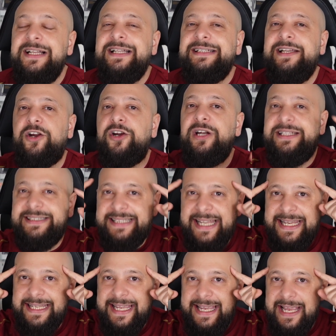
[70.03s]
they are
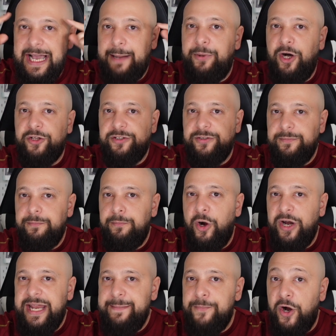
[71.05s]
thinking about
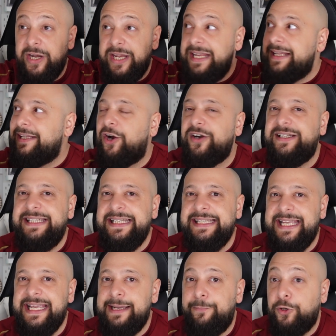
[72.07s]
money, they are
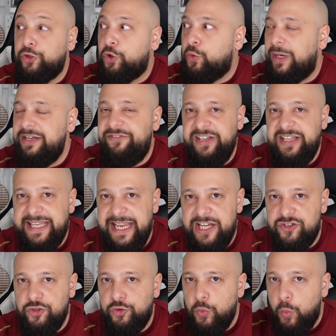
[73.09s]
thinking about the
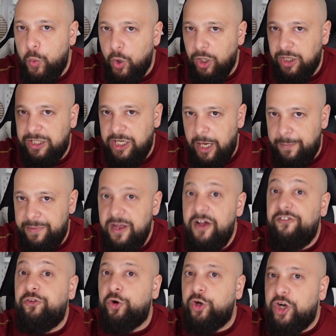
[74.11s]
qualification to World Cup
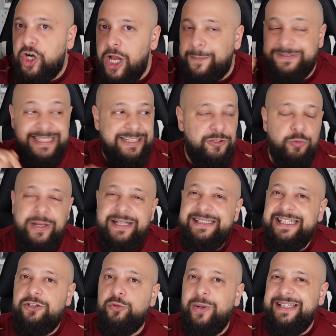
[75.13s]
for clubs in
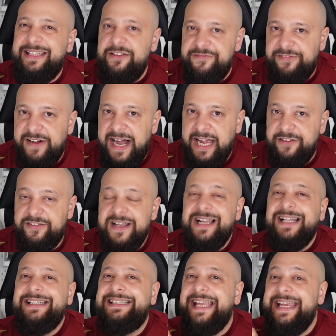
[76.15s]
2025.
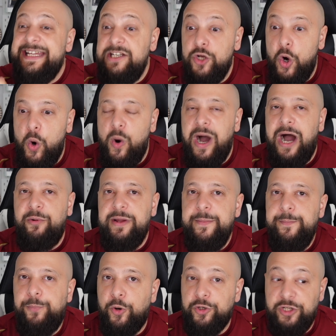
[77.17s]
They know how
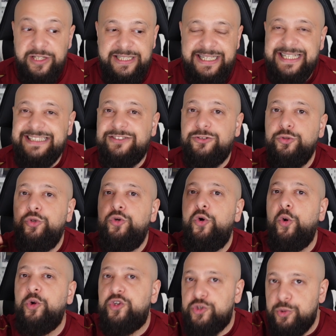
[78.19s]
important it is to
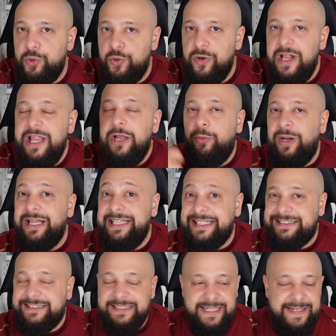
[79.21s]
go through. Well,
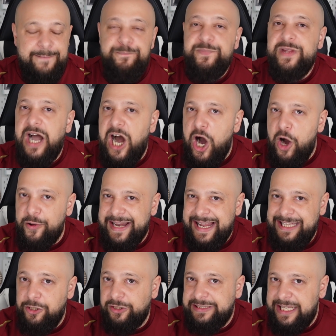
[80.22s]
yesterday,
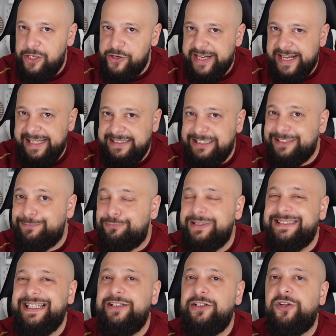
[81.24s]
Aurelio De Laurentiis,
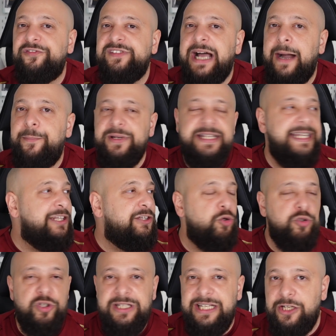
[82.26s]
president of Napoli, he
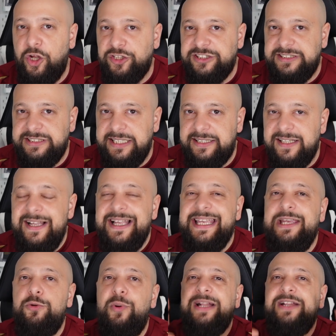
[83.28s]
totally lost it.
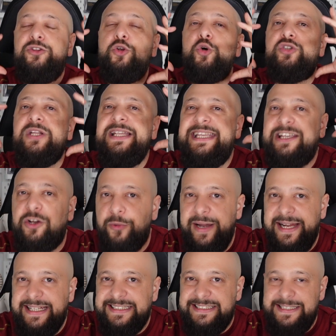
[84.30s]
He went totally
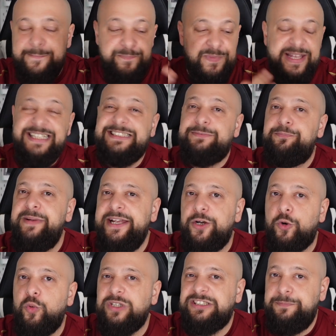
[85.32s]
crazy. His
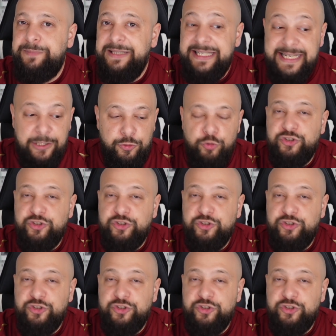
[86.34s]
player was speaking to